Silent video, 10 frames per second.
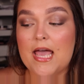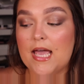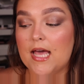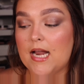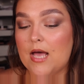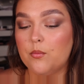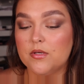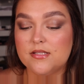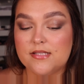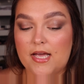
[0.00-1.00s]
And I
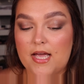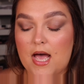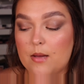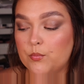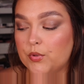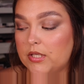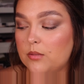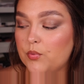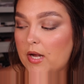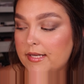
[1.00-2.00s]
will say I'm pretty
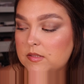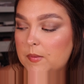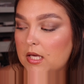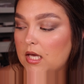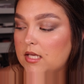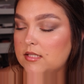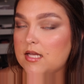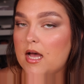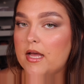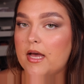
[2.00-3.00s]
impressed because
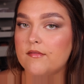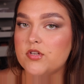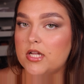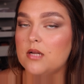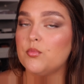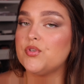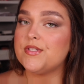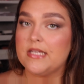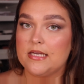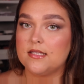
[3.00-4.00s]
I have shade number
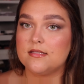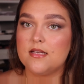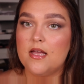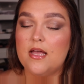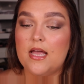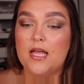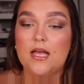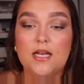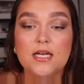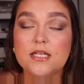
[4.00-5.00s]
6,
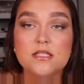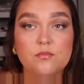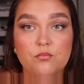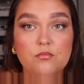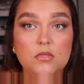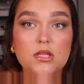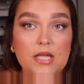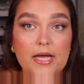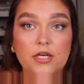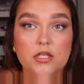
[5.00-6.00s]
and it is
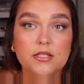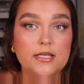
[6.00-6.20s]
lighter.